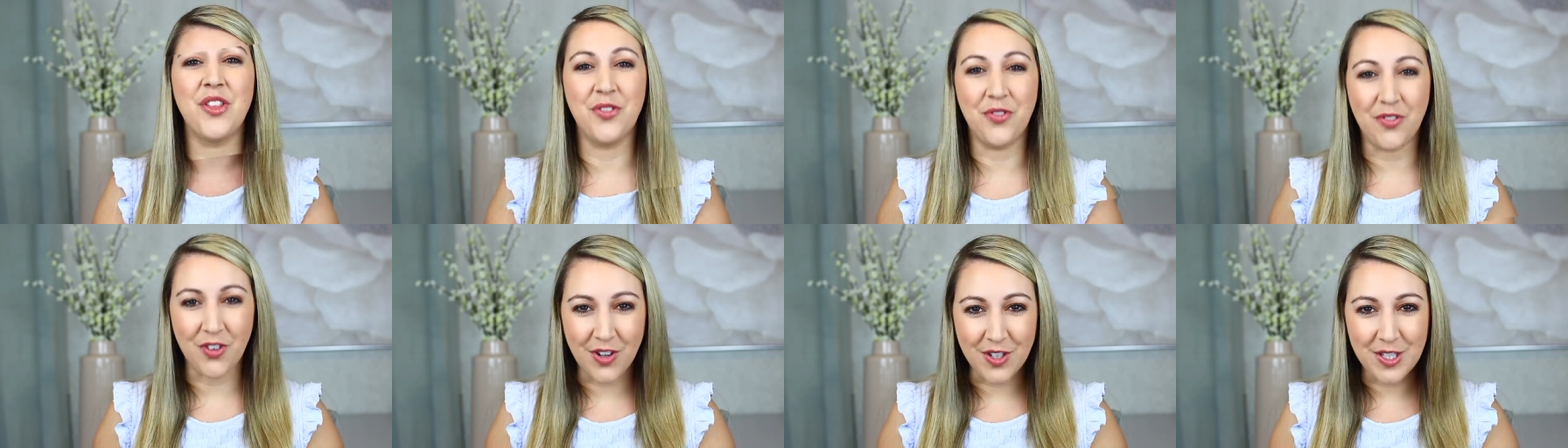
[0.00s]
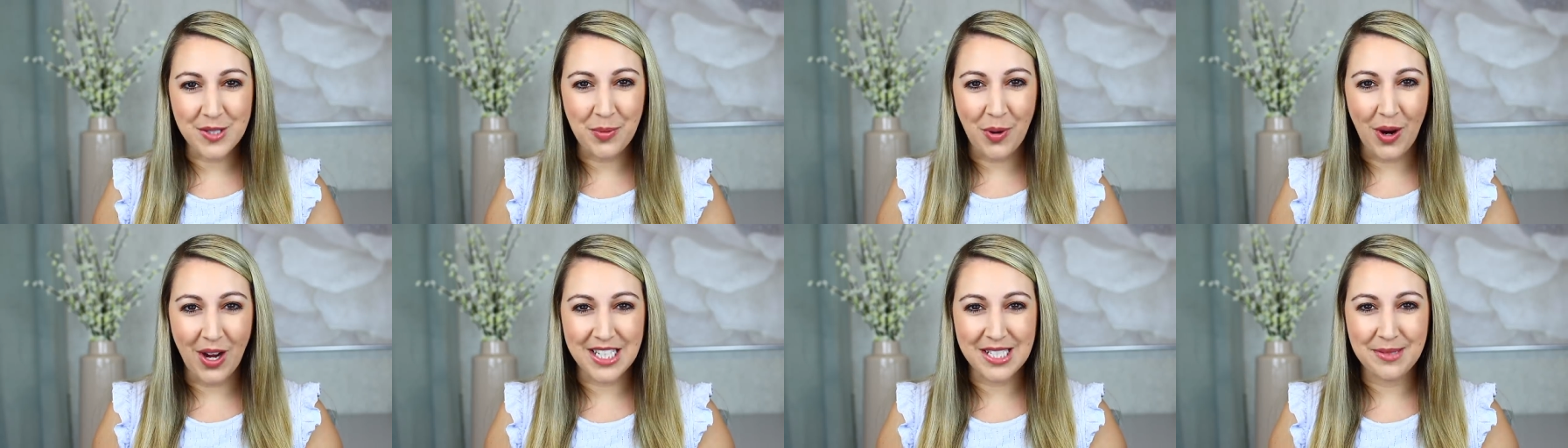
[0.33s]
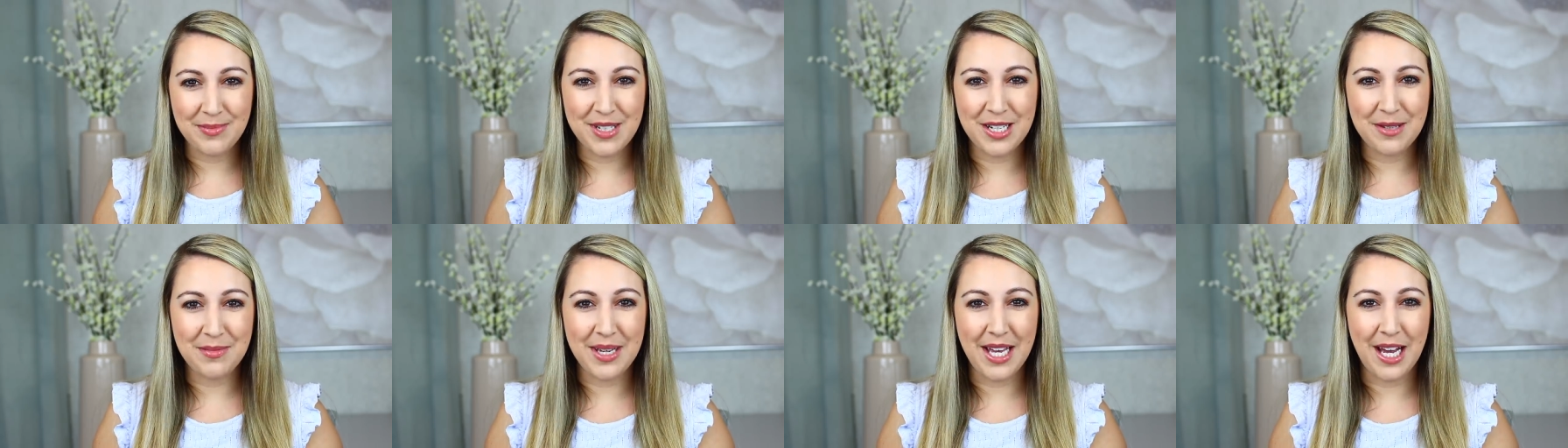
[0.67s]
The first product I'm
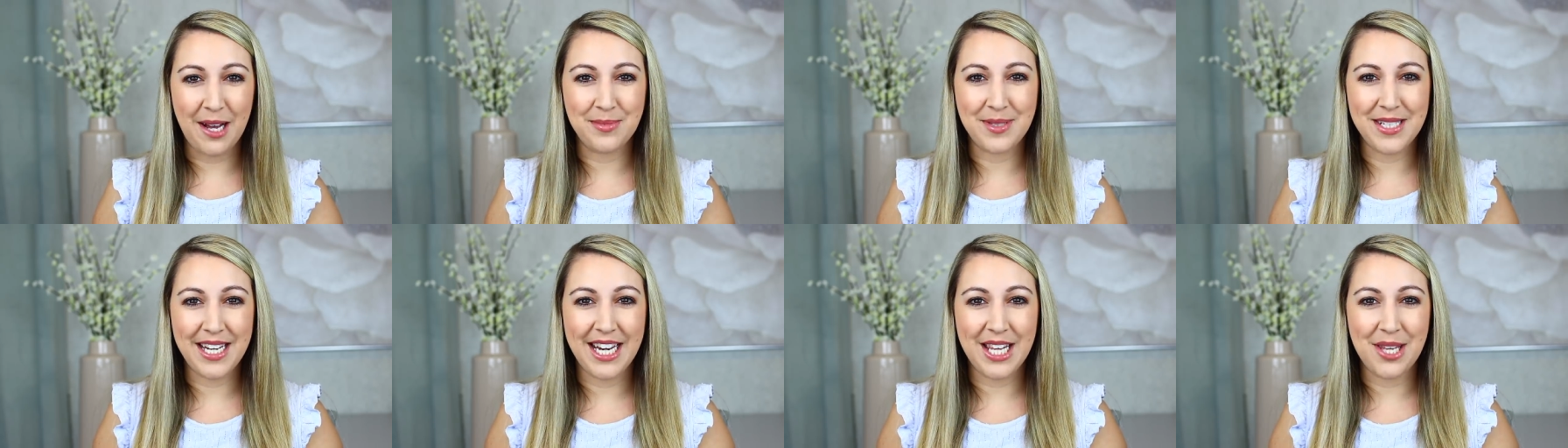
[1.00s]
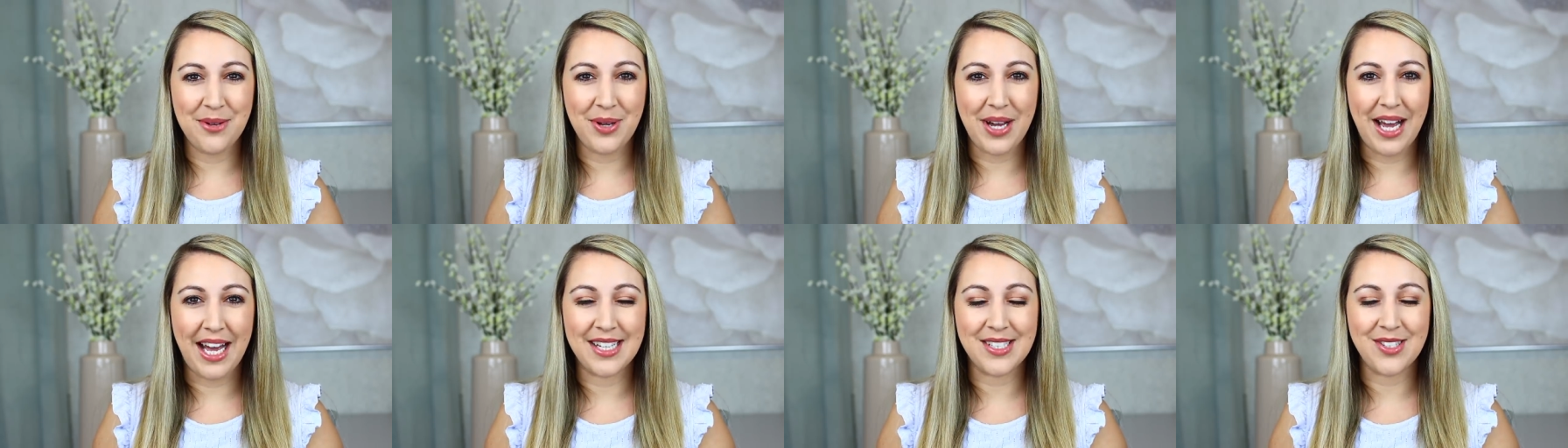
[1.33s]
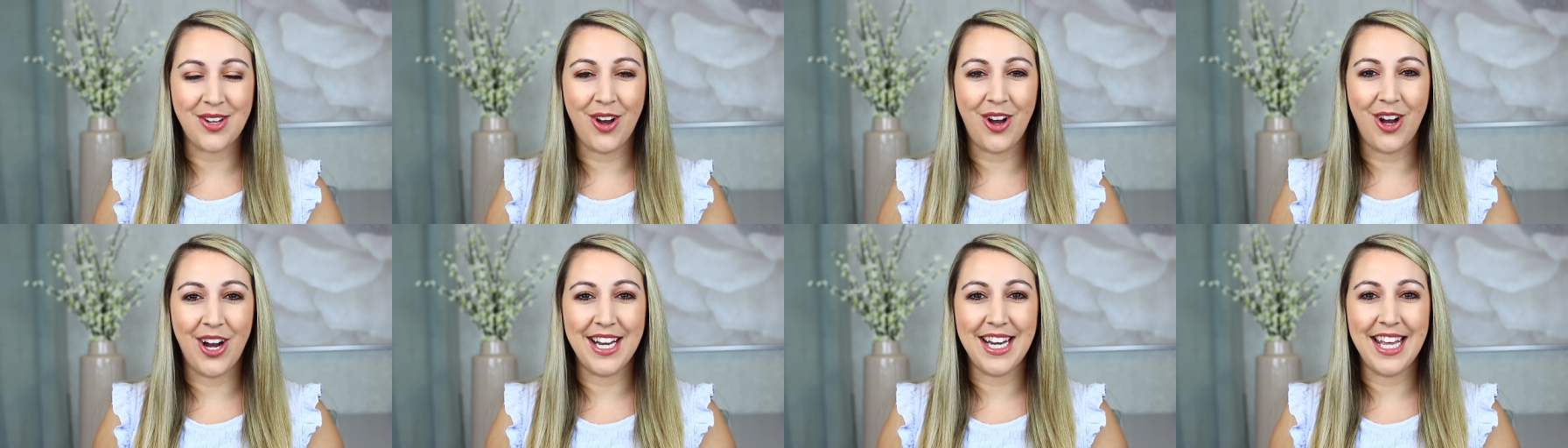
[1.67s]
going to be updating you guys
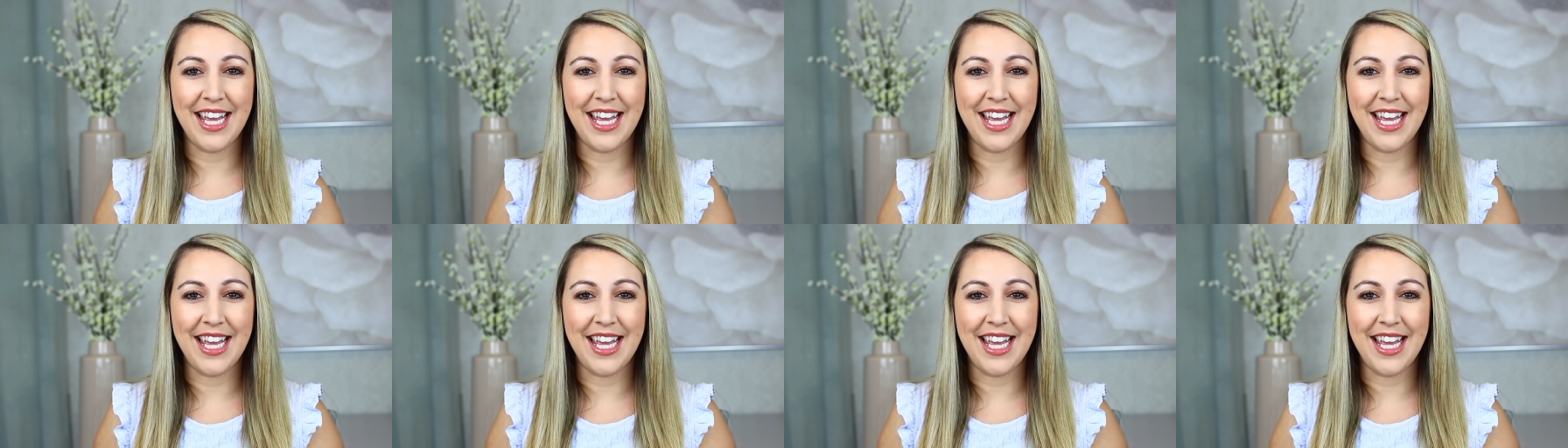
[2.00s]
on